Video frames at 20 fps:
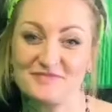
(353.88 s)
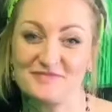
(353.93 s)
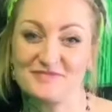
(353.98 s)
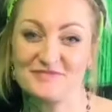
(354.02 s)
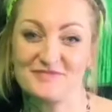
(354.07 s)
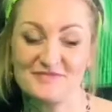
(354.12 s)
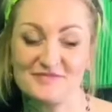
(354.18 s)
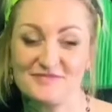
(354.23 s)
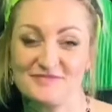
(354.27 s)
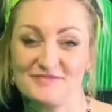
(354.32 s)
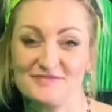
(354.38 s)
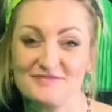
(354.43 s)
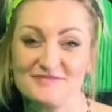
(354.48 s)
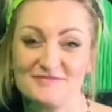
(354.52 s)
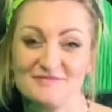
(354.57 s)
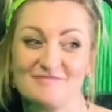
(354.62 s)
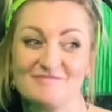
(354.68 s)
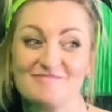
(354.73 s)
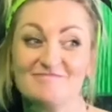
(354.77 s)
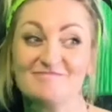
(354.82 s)

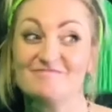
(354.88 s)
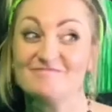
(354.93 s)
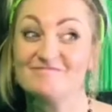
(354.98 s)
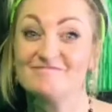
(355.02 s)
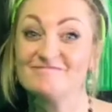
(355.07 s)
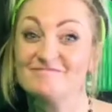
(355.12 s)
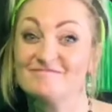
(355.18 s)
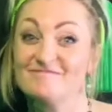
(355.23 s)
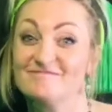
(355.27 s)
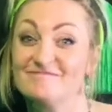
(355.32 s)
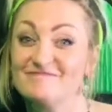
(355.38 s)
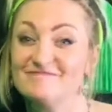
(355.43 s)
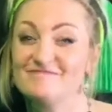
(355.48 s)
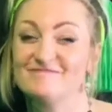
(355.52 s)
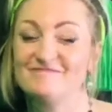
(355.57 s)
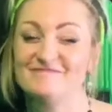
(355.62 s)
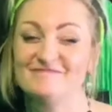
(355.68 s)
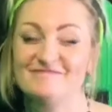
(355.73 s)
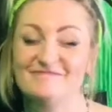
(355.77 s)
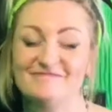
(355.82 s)

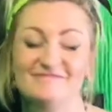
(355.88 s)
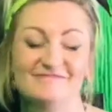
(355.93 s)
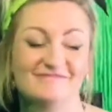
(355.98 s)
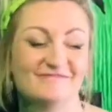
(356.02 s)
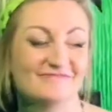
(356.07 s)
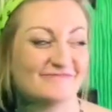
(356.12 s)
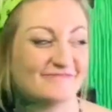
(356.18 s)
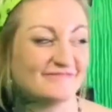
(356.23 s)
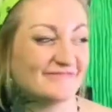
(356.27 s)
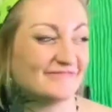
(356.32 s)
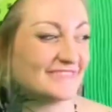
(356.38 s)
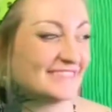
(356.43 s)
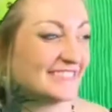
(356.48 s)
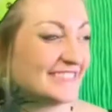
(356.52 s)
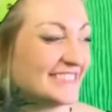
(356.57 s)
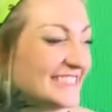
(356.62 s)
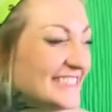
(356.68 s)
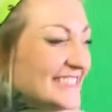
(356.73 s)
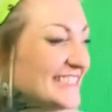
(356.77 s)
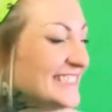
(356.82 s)

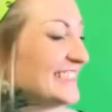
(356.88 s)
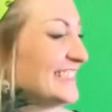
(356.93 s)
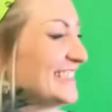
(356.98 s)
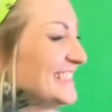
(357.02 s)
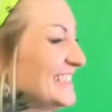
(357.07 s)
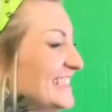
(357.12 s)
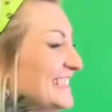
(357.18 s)
(no one is talking)